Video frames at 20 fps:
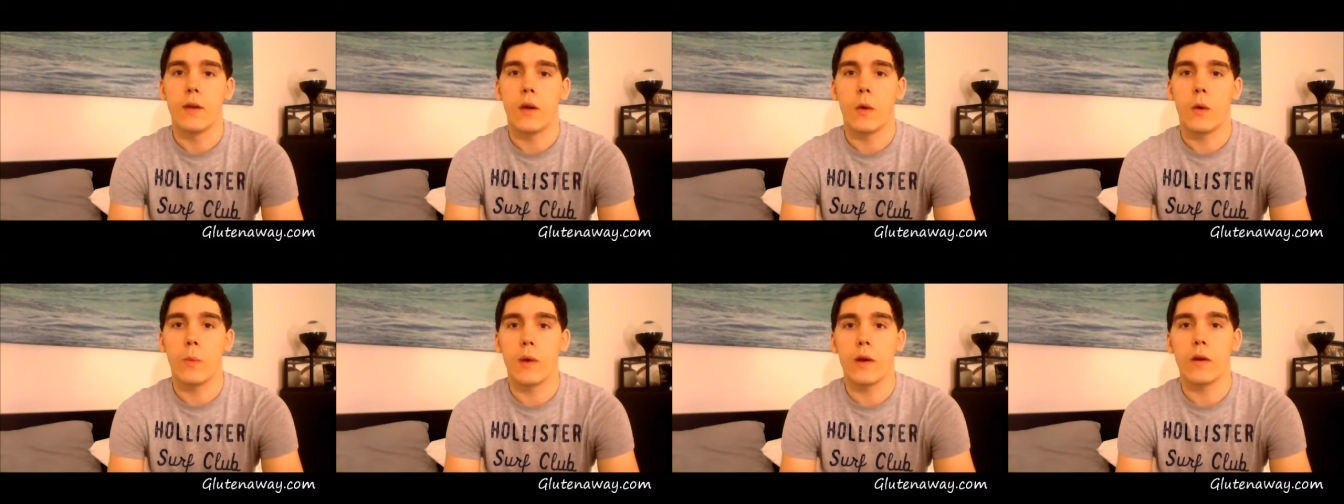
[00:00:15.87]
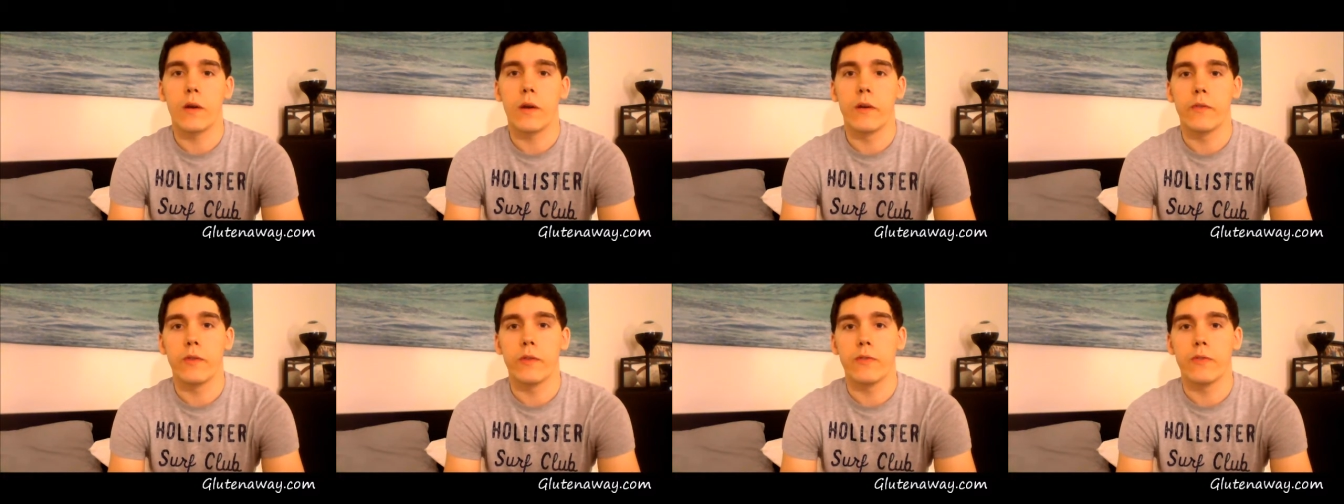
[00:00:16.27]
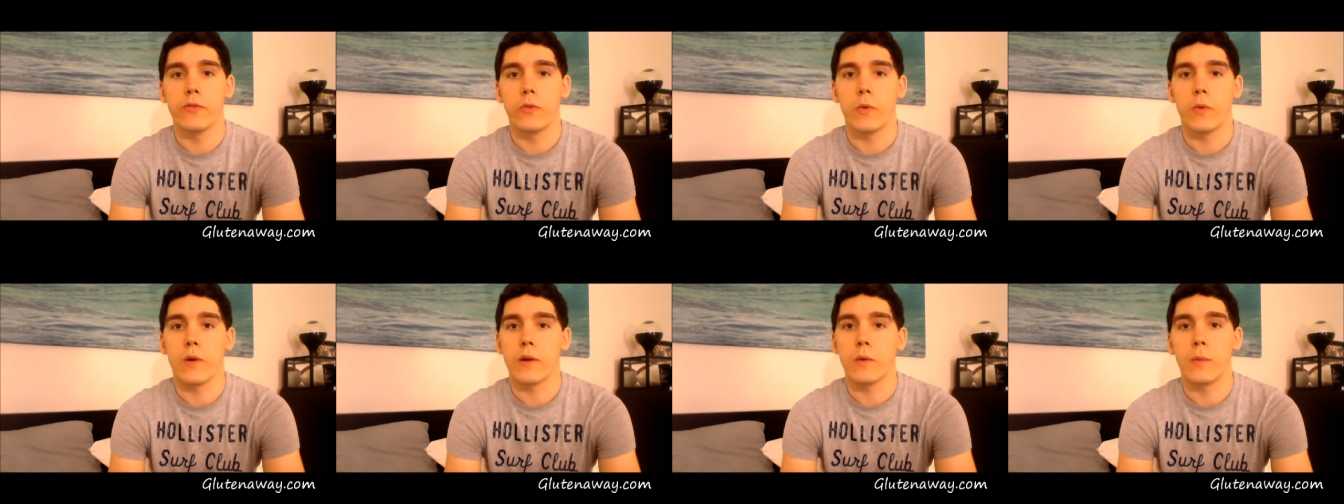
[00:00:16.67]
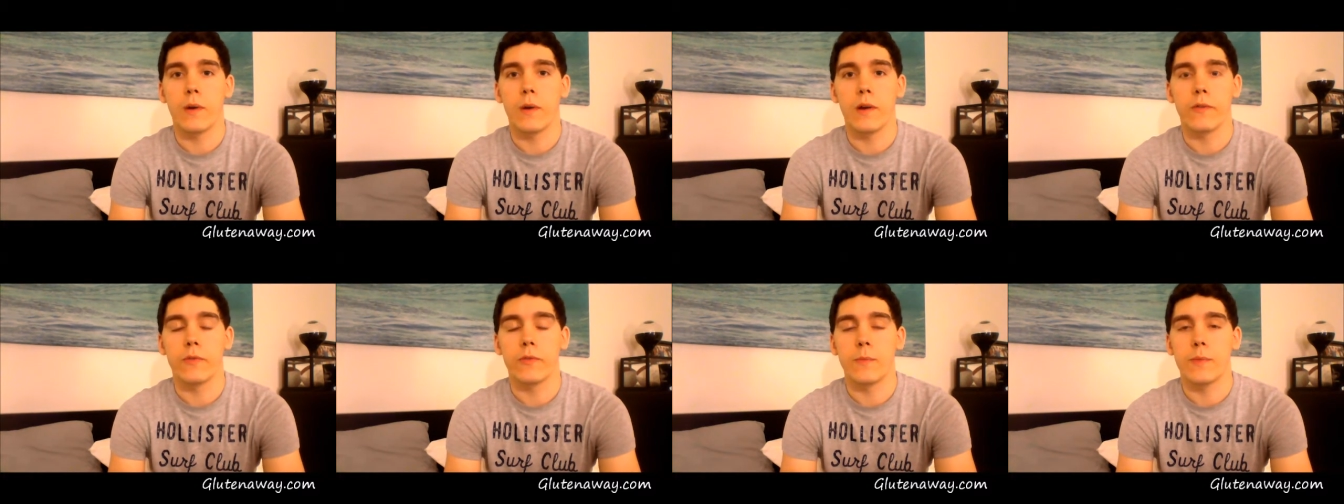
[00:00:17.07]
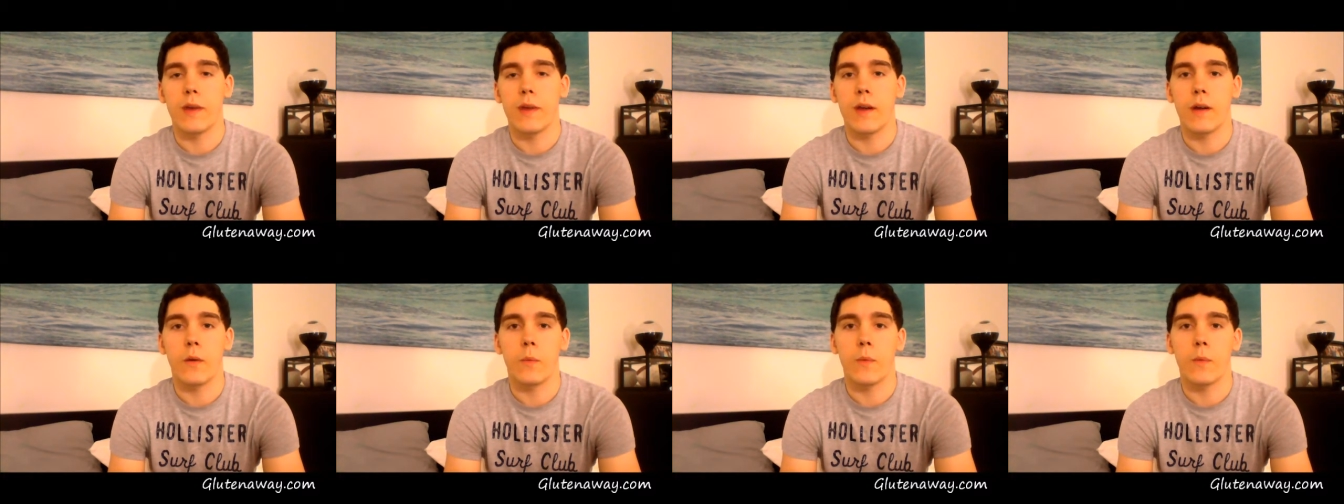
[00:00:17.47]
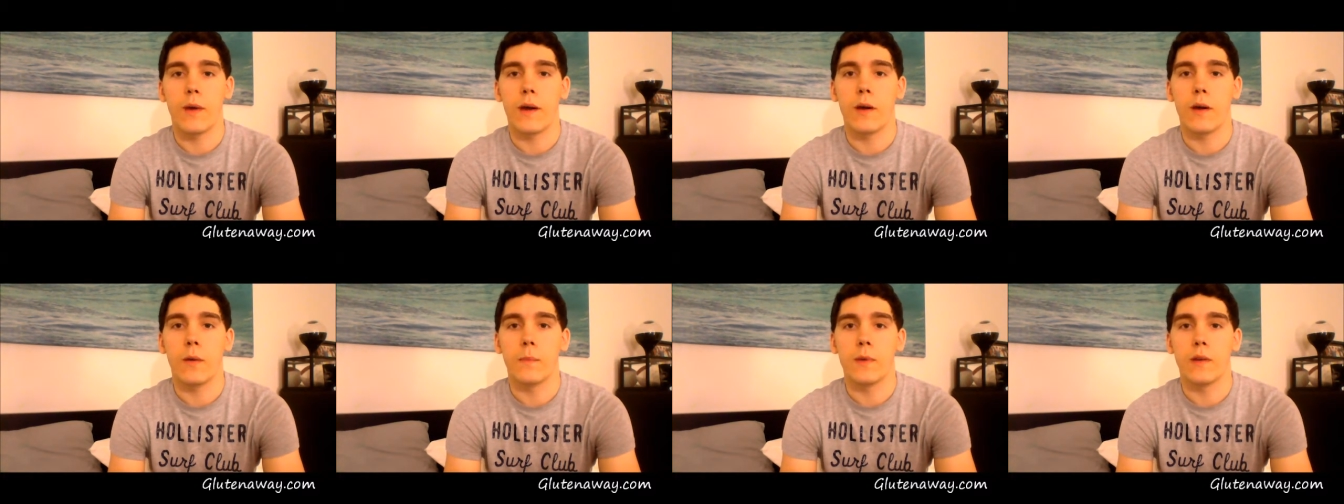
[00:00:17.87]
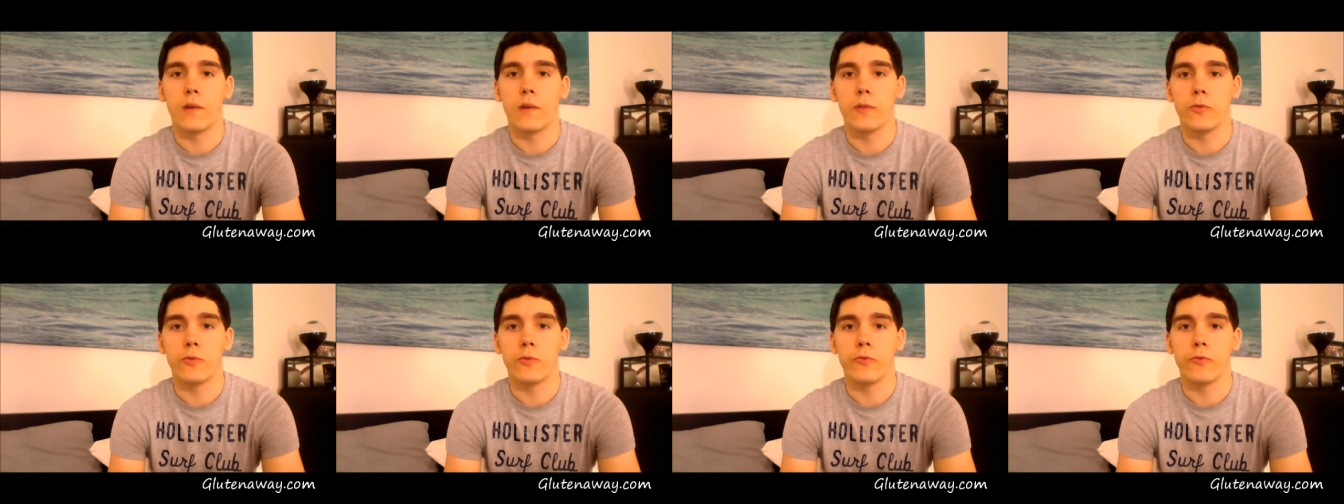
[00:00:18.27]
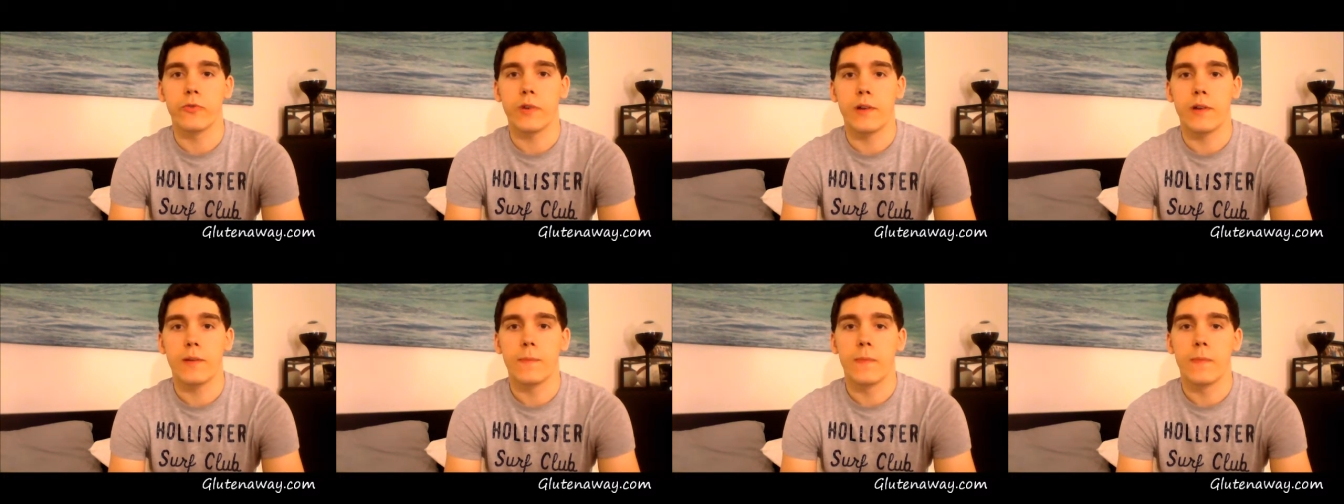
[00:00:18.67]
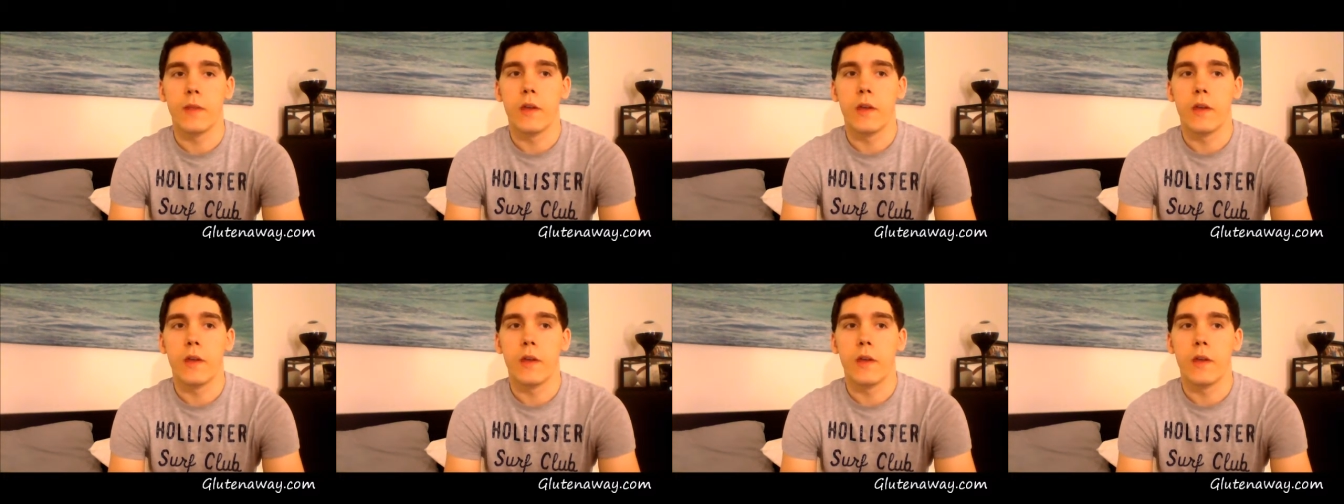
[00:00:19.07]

aware of if you aren't aware of them yet while being gluten-free.